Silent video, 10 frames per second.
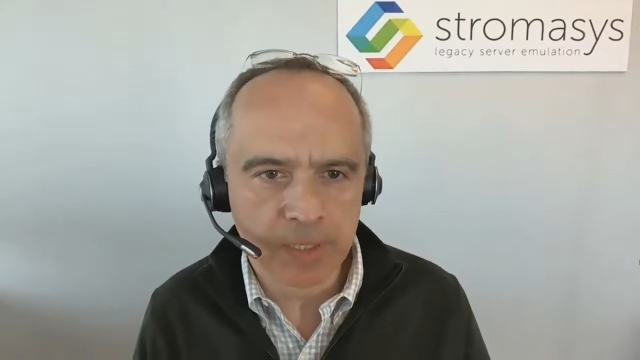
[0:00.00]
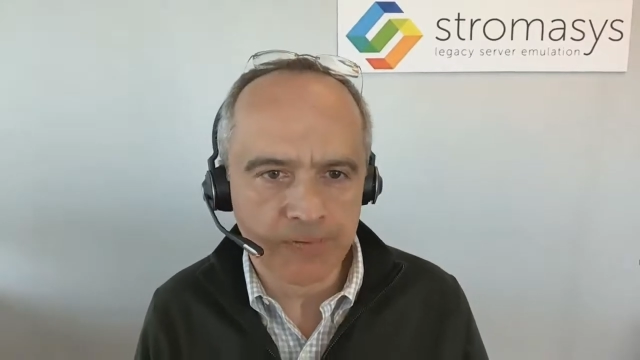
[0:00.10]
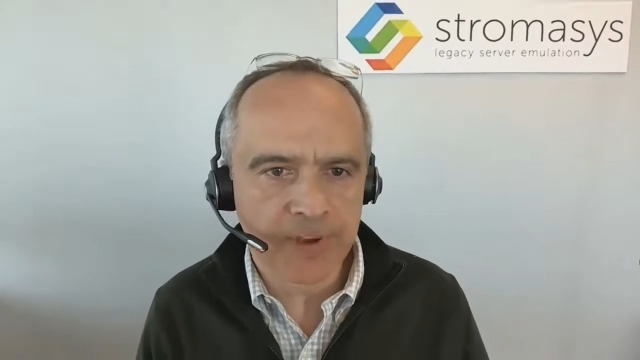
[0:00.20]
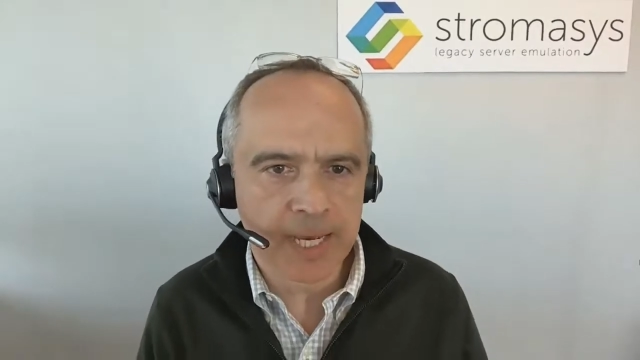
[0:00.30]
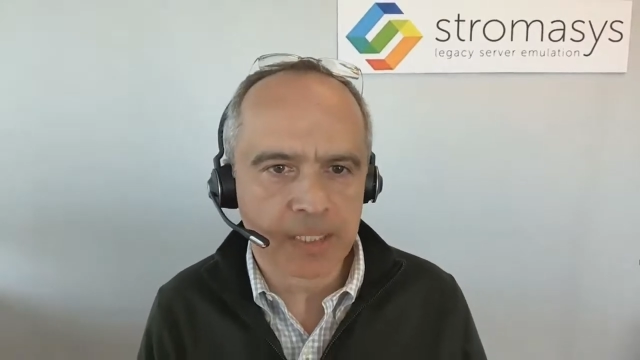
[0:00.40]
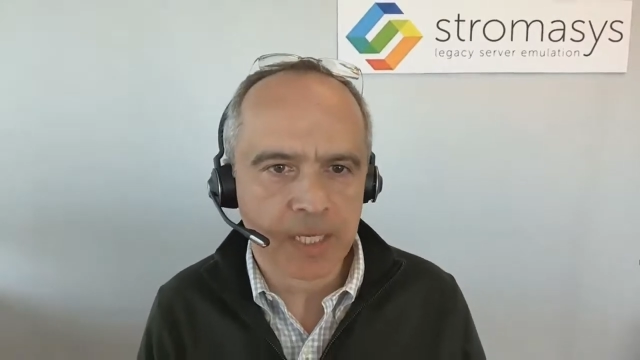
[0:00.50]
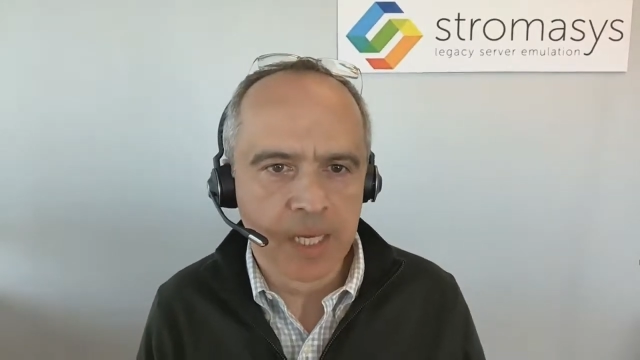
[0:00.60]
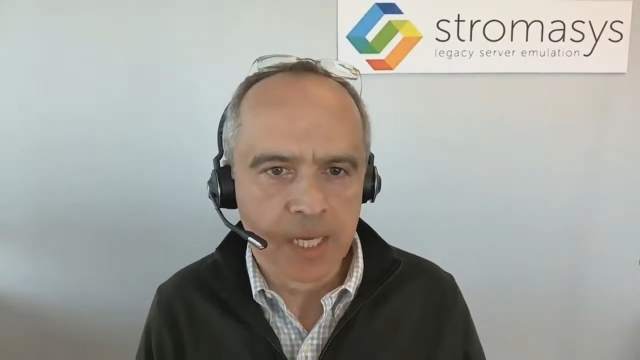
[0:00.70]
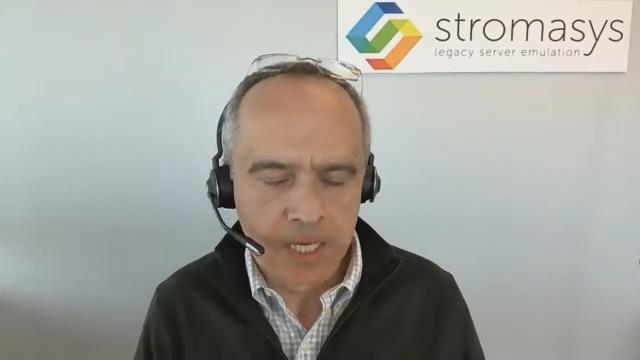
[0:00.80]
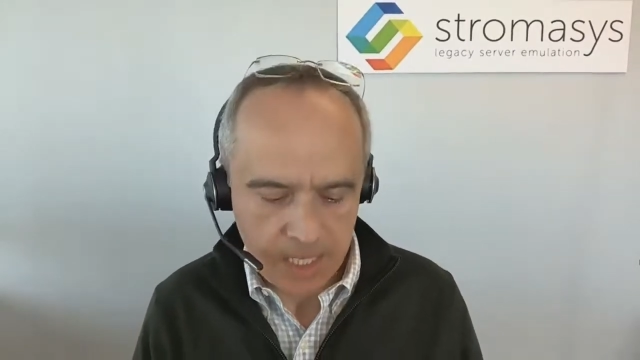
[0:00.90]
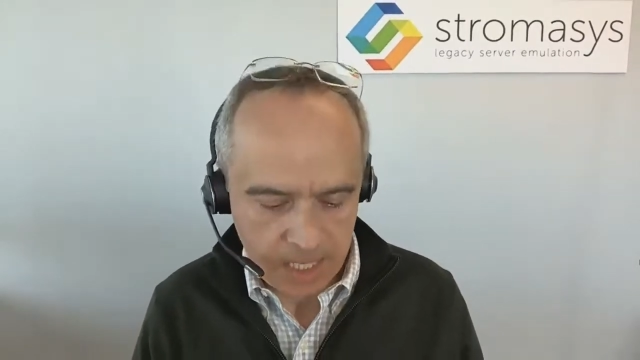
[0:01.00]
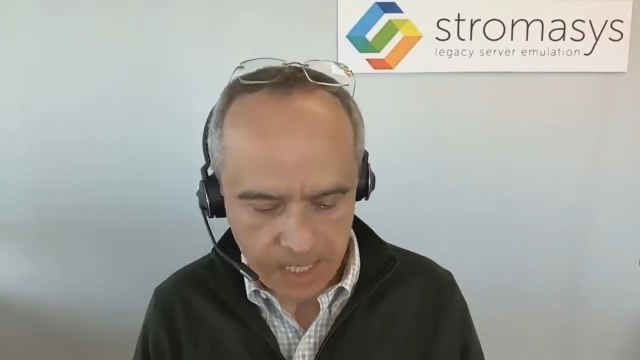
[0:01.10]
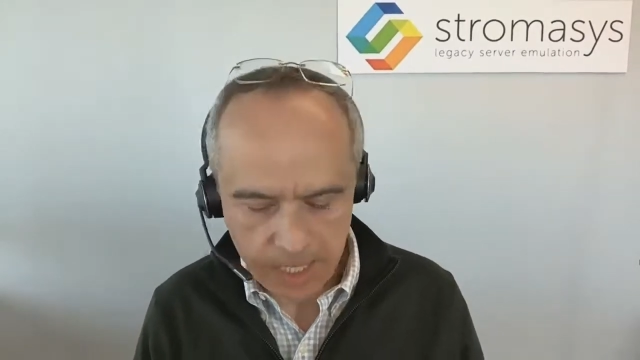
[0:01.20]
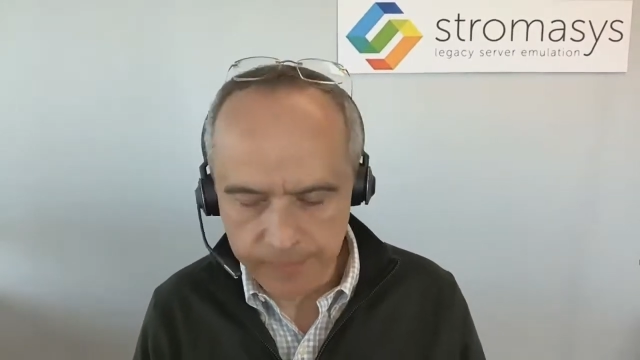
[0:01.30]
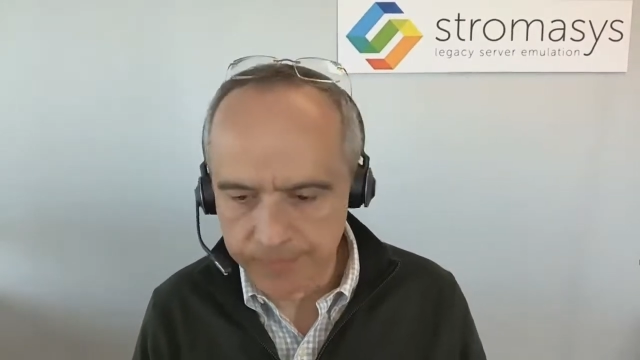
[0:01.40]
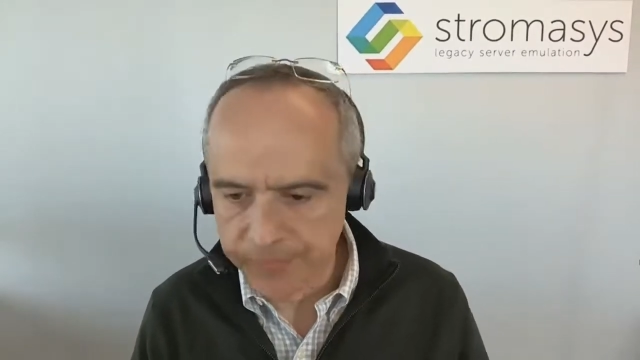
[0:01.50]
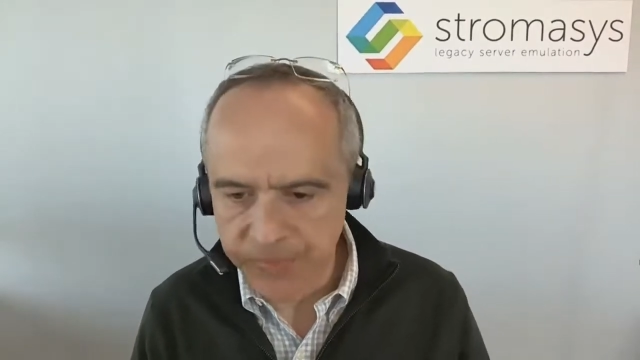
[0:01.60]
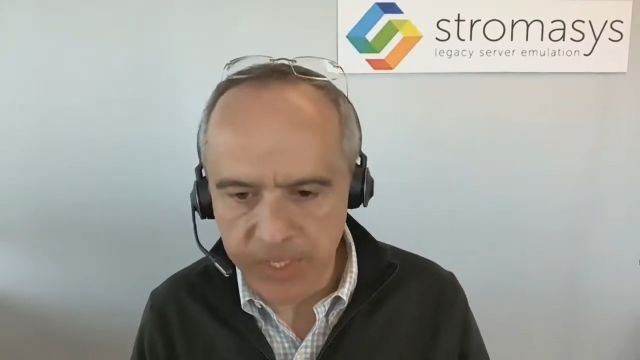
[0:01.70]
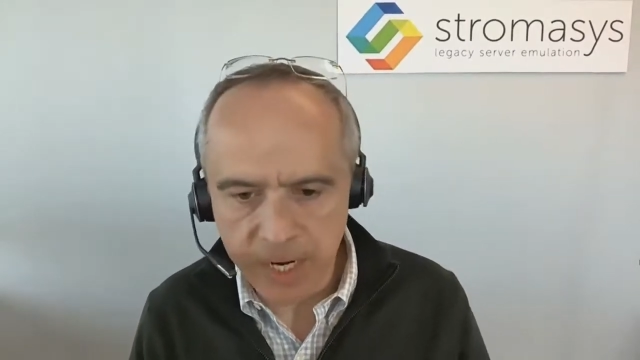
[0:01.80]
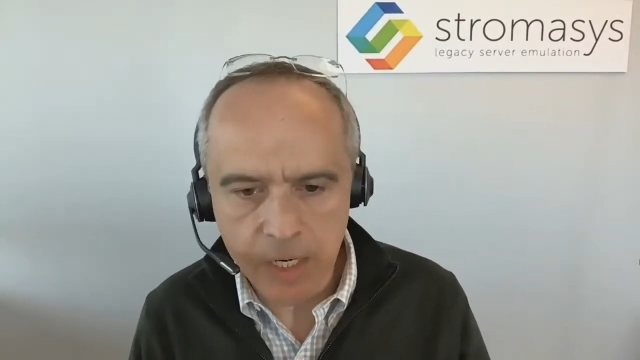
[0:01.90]
In fact,
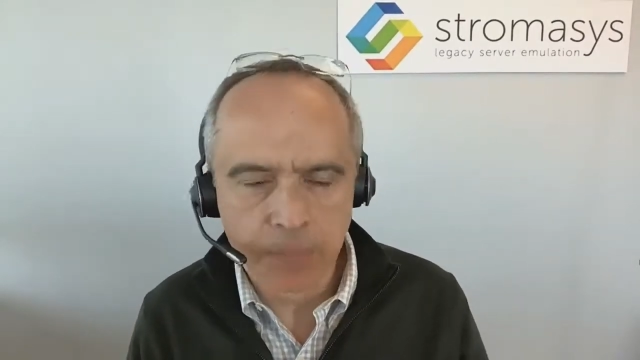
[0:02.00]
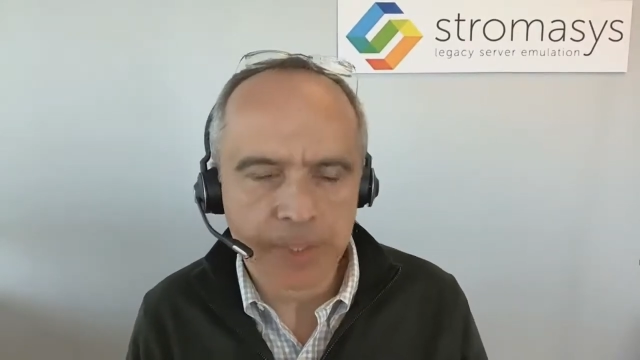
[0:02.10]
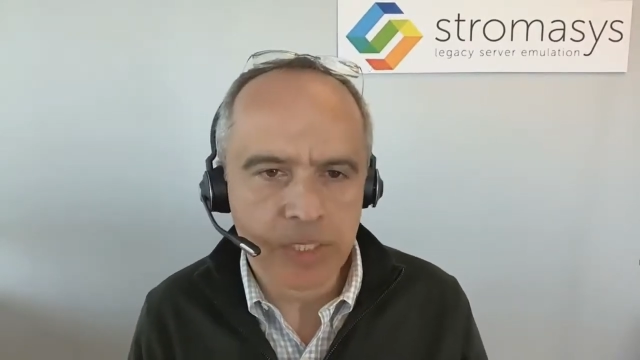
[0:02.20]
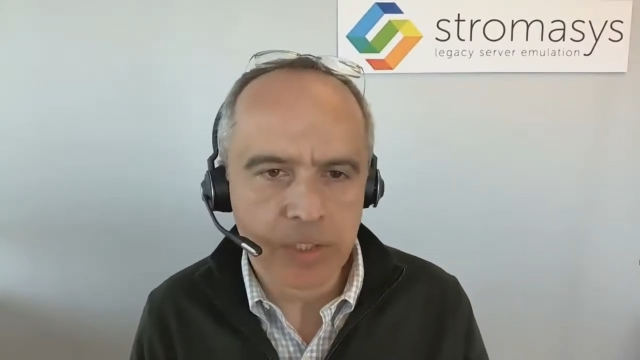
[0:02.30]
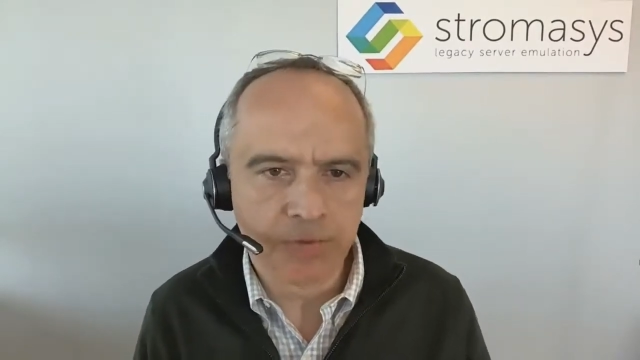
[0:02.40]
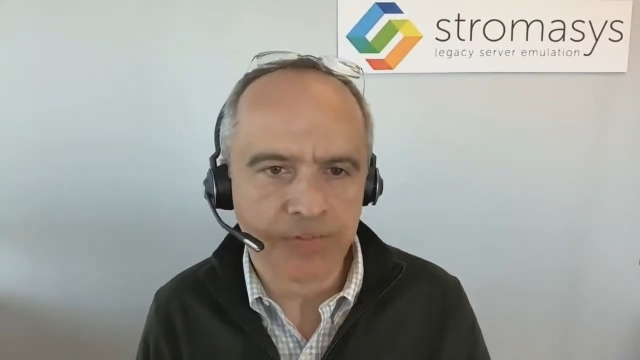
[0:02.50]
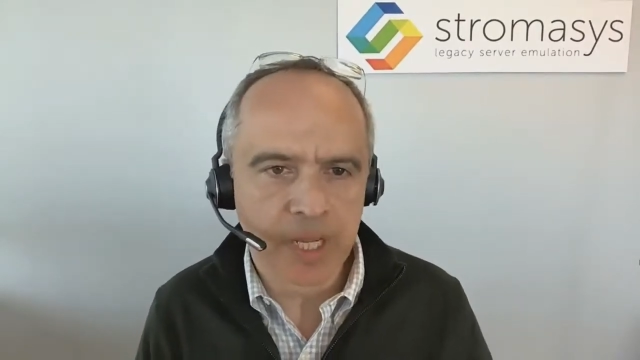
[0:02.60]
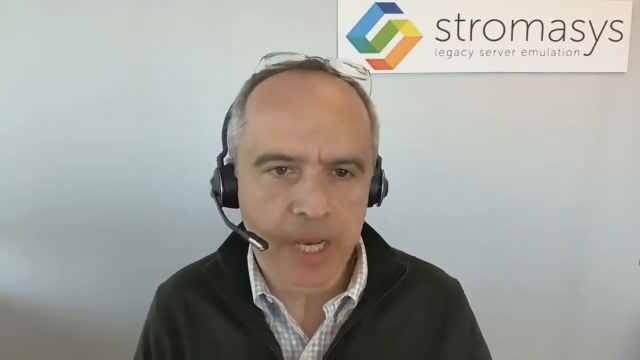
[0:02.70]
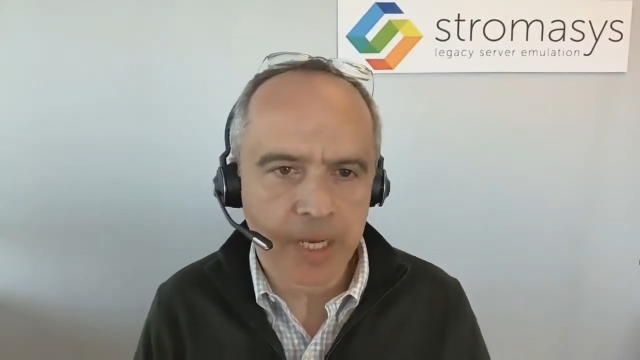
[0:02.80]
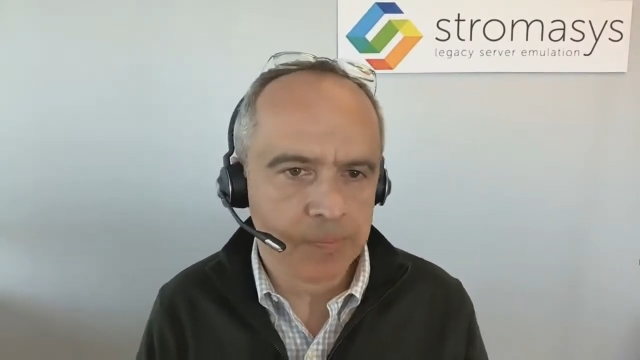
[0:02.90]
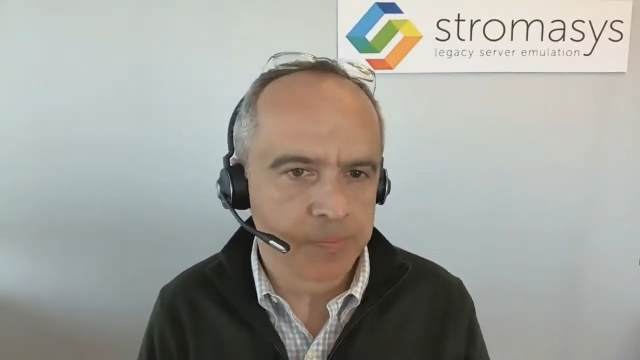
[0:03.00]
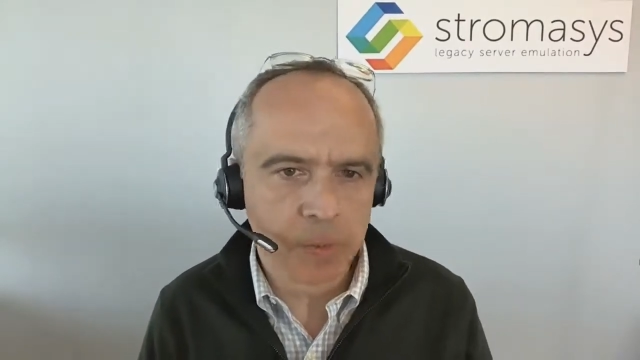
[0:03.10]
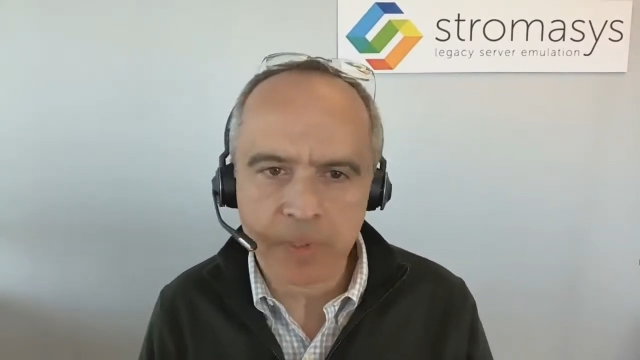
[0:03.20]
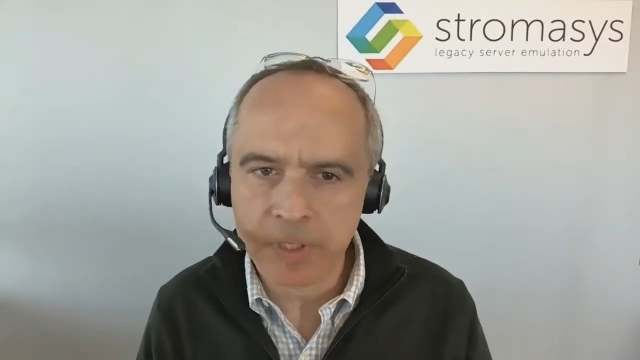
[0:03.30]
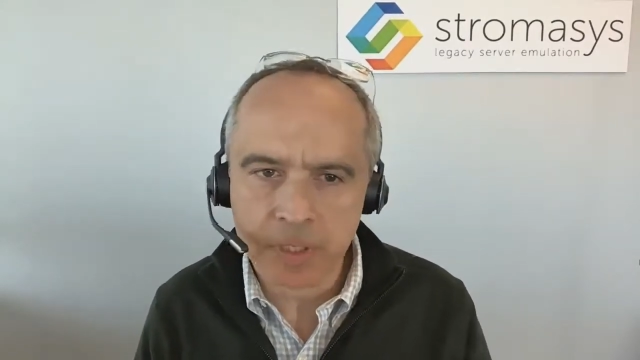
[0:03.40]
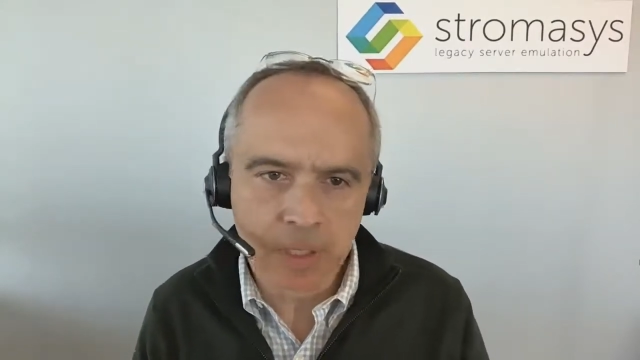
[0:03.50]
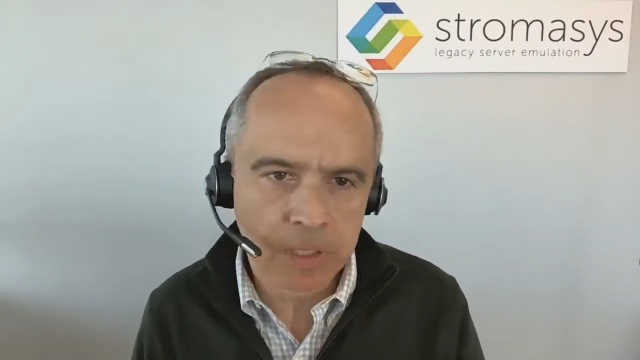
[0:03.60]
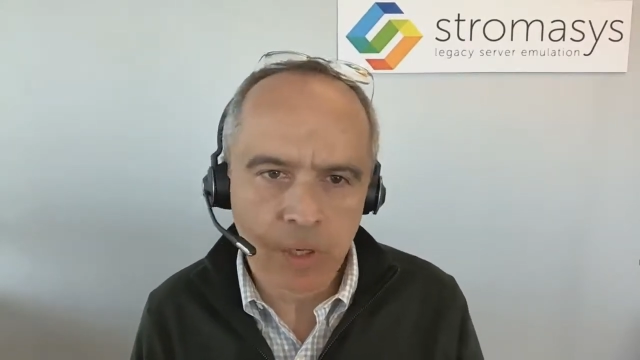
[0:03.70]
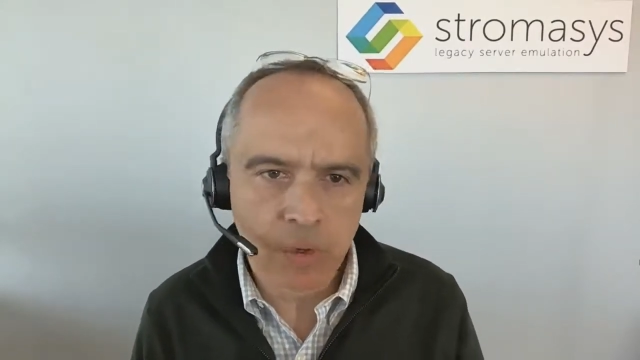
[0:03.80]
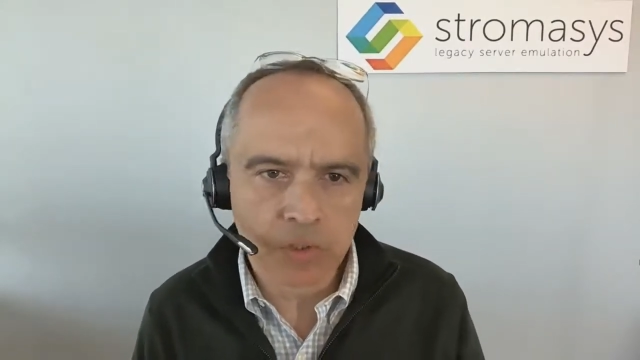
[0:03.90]
the airplanes you fly, probably the
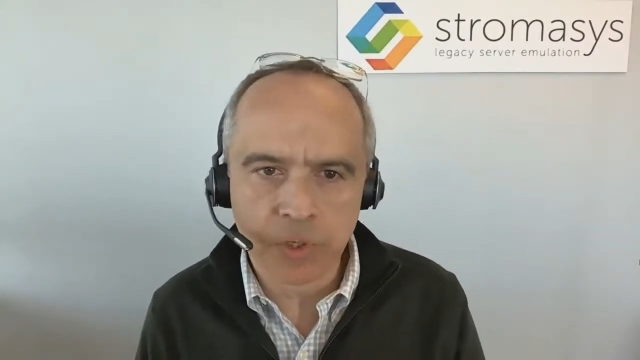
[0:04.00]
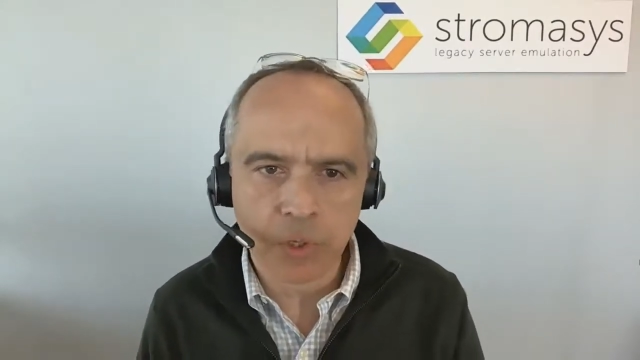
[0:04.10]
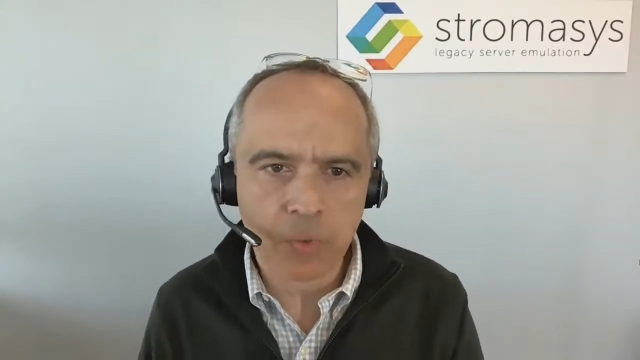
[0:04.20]
clothes we're all